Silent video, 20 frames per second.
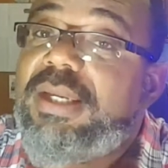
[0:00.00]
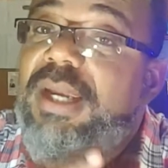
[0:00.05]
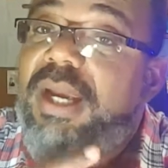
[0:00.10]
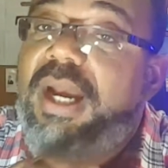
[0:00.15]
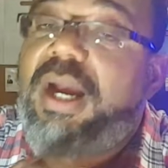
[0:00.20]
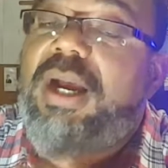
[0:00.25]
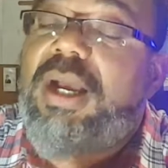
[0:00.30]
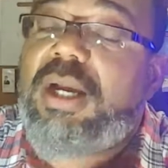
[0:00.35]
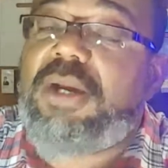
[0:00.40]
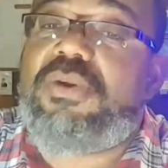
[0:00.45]

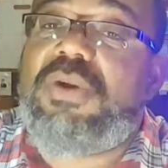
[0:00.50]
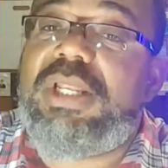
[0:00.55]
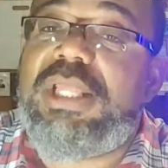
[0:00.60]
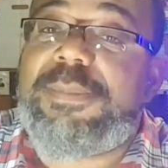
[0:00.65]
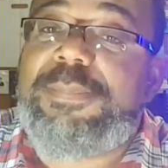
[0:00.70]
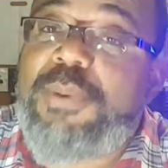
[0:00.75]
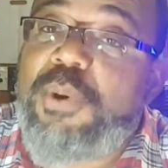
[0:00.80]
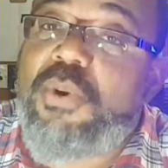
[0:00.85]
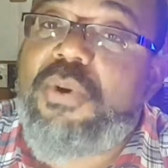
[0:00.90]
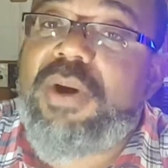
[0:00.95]

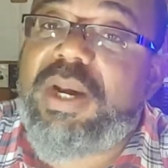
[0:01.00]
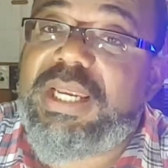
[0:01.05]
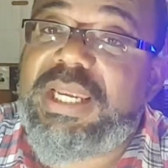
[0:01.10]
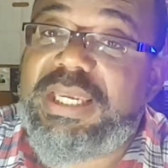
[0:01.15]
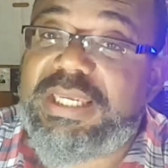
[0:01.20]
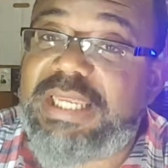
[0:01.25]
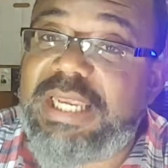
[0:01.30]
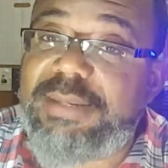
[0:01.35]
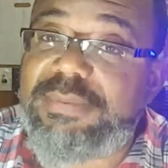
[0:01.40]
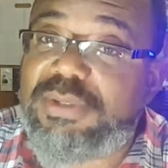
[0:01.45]
acrylic pouring
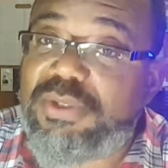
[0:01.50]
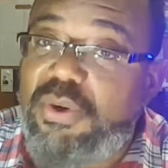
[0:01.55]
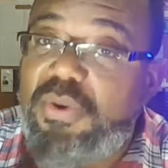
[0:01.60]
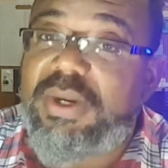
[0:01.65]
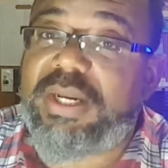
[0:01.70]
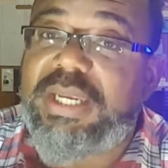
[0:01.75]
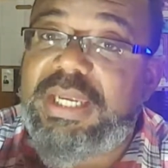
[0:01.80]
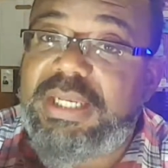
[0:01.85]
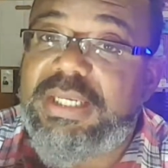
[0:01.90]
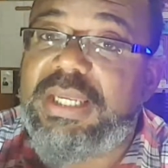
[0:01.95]
and keep
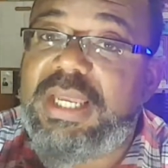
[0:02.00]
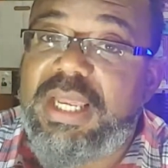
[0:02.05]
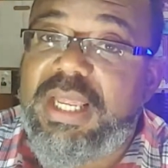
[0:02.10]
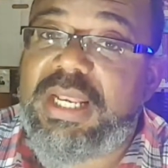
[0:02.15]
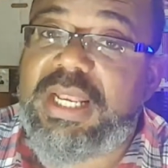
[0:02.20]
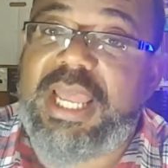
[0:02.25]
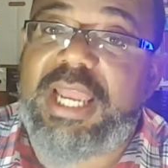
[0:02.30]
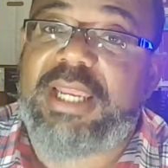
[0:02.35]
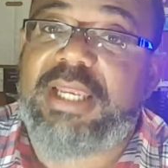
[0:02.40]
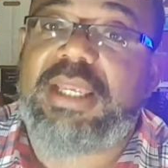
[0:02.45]
doing it
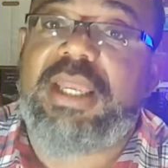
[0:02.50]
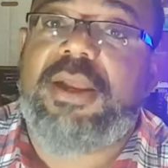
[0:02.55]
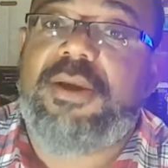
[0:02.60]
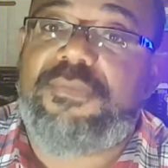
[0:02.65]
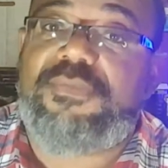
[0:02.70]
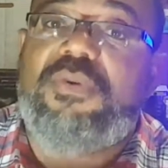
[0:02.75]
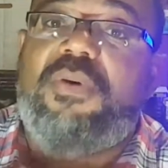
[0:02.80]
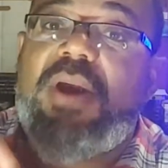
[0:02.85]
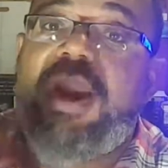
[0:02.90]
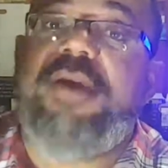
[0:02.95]
like
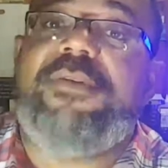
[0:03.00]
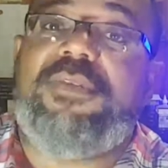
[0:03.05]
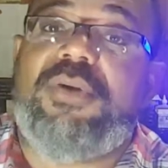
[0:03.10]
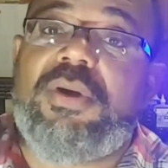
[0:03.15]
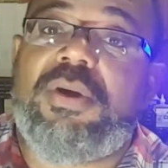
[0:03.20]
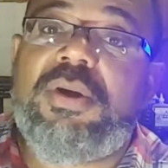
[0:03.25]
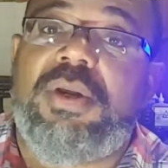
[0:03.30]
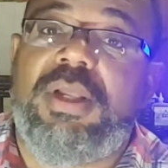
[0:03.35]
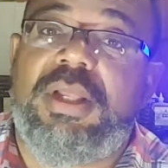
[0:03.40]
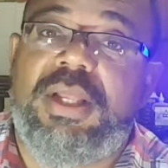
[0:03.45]

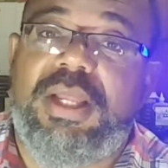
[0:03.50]
forever.